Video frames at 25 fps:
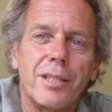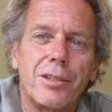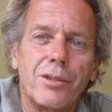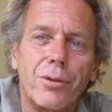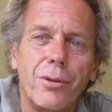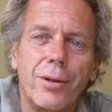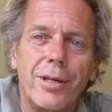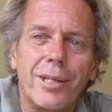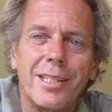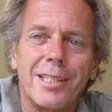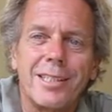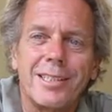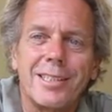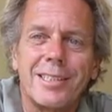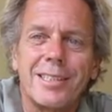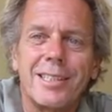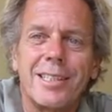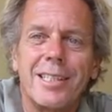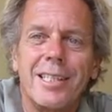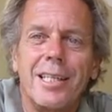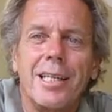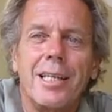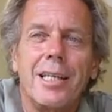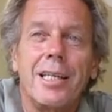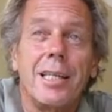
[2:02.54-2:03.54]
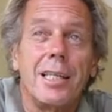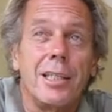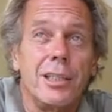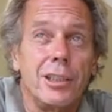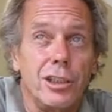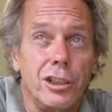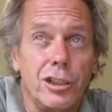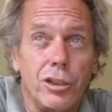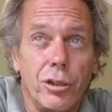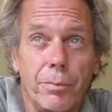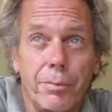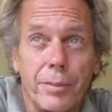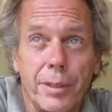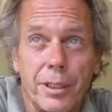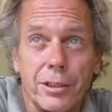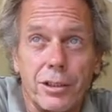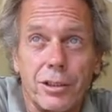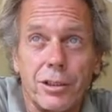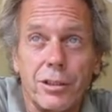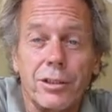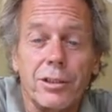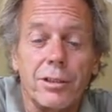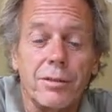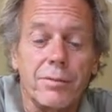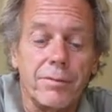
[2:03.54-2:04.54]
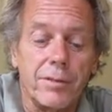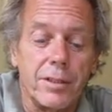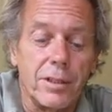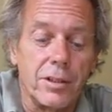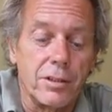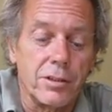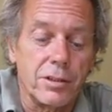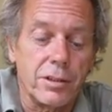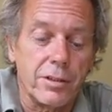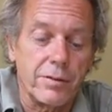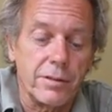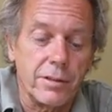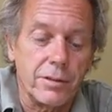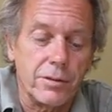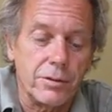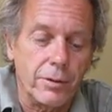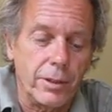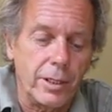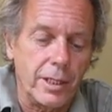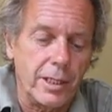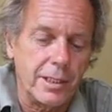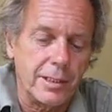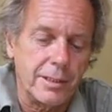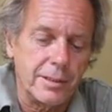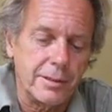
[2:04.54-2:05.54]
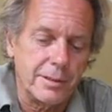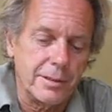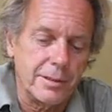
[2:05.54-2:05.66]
toilets. And you show pictures and videos of the toilet.